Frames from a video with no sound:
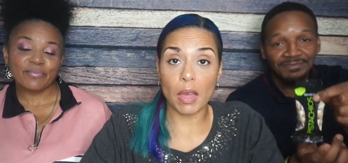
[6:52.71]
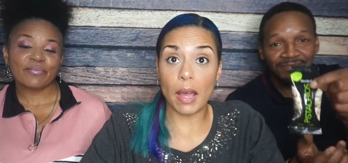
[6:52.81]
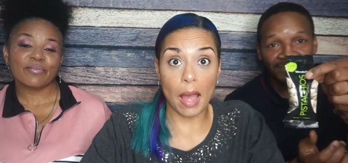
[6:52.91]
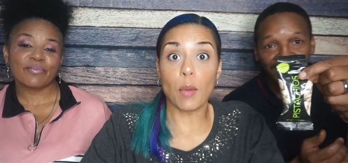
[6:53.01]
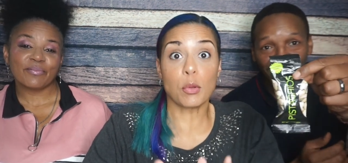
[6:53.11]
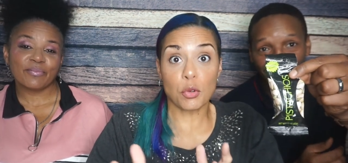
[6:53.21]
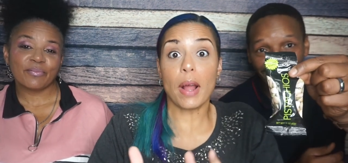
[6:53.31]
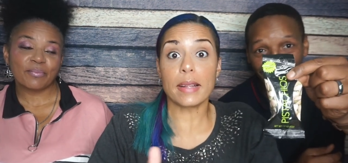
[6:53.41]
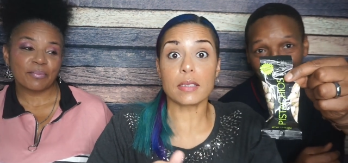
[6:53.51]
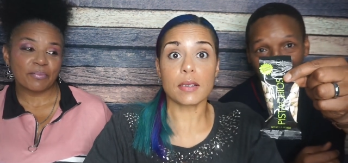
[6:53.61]
Speaker 1: I was
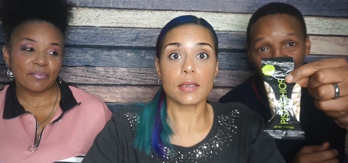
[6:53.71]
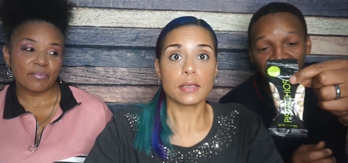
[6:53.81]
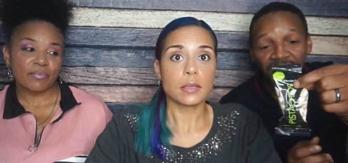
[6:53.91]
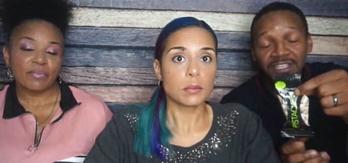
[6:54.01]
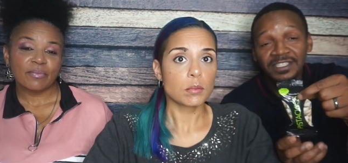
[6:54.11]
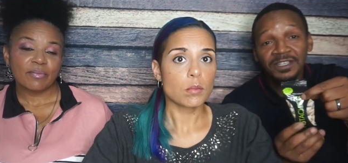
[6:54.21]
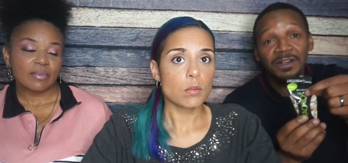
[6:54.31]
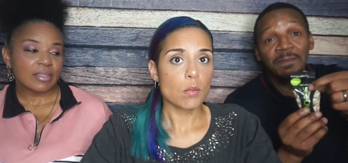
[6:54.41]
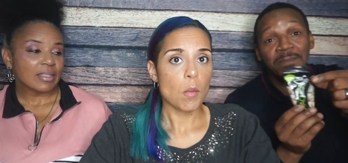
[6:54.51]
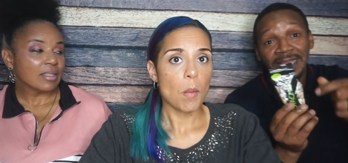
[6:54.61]
right.
Speaker 2: These
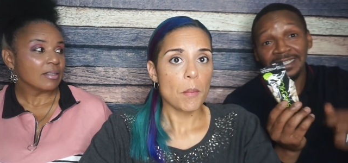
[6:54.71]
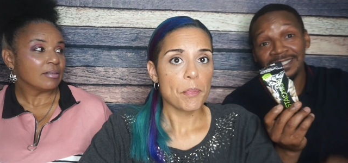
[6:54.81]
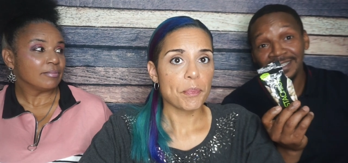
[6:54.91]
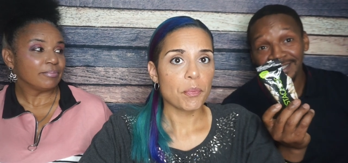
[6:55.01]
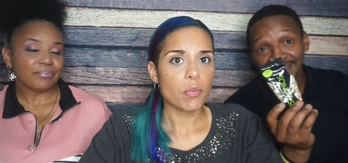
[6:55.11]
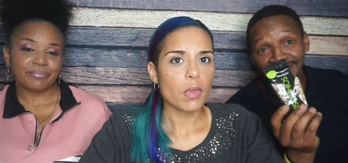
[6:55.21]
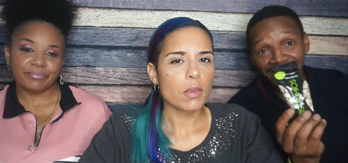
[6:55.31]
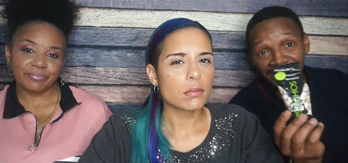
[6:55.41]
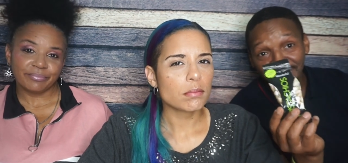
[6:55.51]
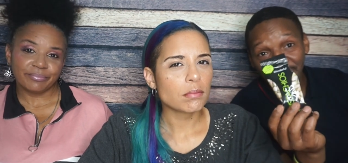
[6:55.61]
are amazing.
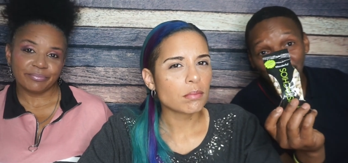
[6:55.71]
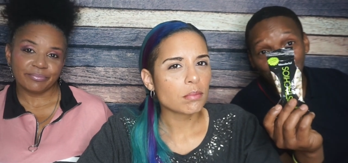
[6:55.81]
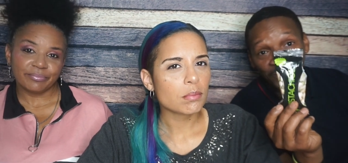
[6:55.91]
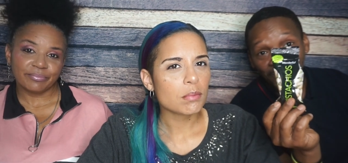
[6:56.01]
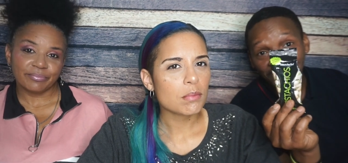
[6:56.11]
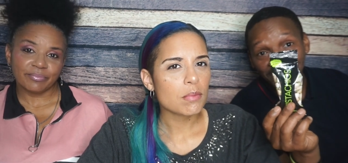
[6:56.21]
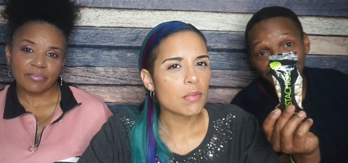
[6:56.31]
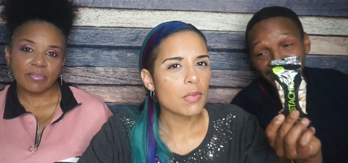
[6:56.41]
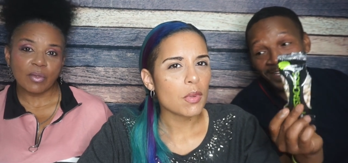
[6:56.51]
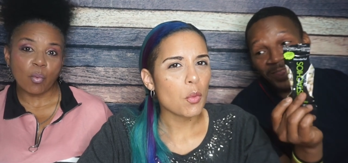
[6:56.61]
Tier
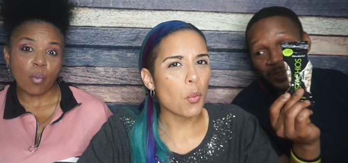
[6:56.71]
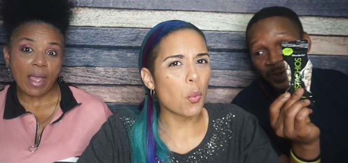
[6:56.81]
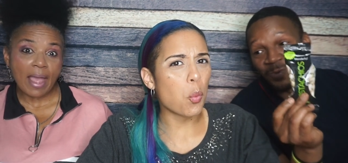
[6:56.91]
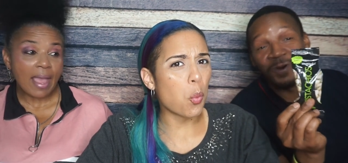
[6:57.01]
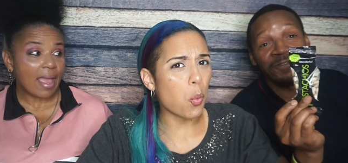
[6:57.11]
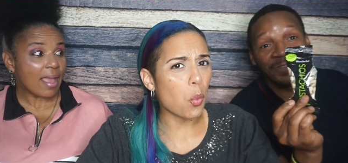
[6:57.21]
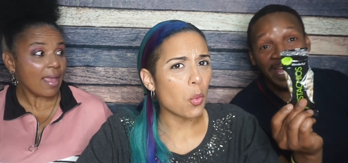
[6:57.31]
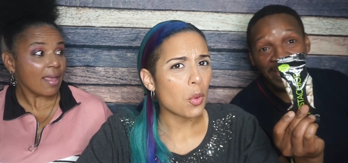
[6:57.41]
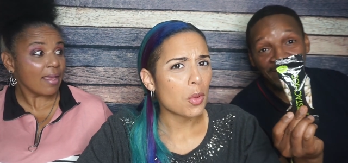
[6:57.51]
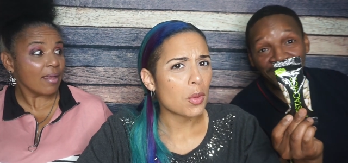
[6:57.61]
one, they're yeah. worth
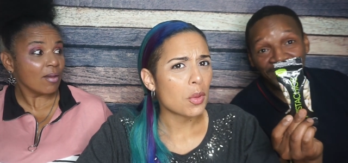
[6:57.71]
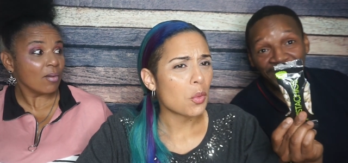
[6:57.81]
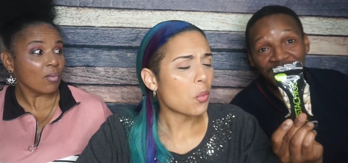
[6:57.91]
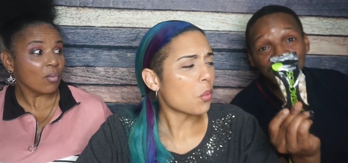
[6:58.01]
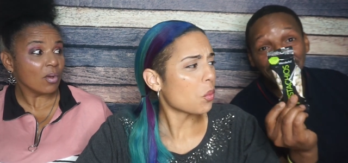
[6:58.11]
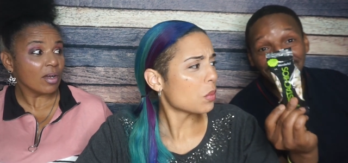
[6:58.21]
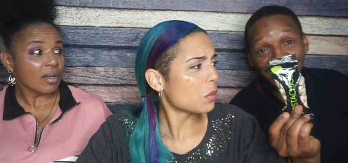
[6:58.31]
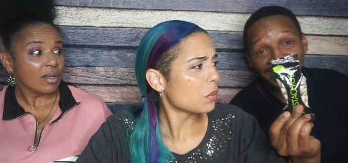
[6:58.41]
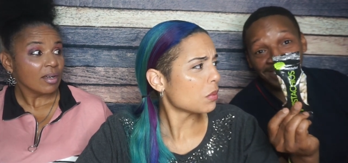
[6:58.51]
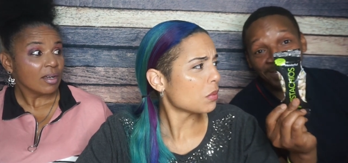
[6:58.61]
the effort. They
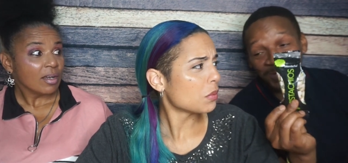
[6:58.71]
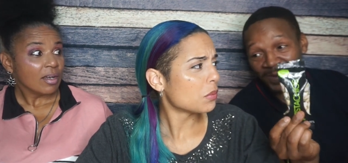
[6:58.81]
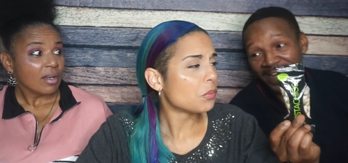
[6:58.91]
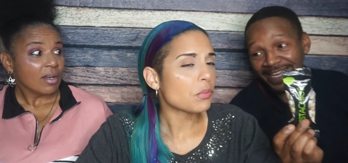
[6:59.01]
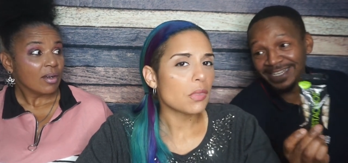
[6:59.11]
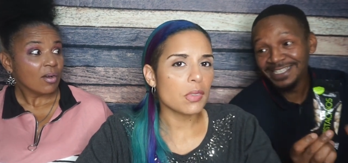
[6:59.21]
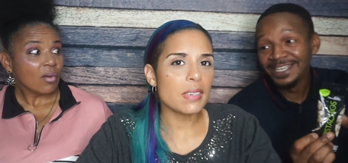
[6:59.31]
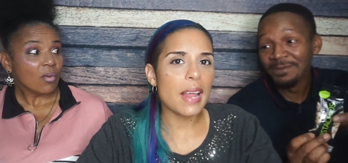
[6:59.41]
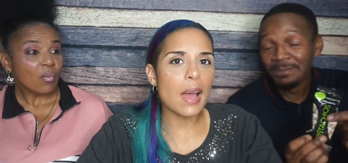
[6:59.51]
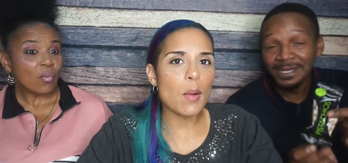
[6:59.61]
taste great.
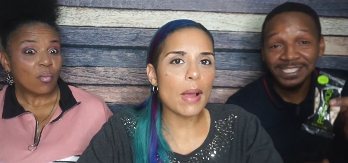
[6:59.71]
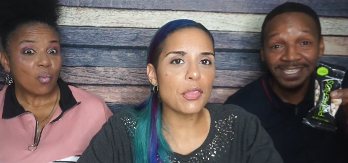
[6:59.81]
Now Much I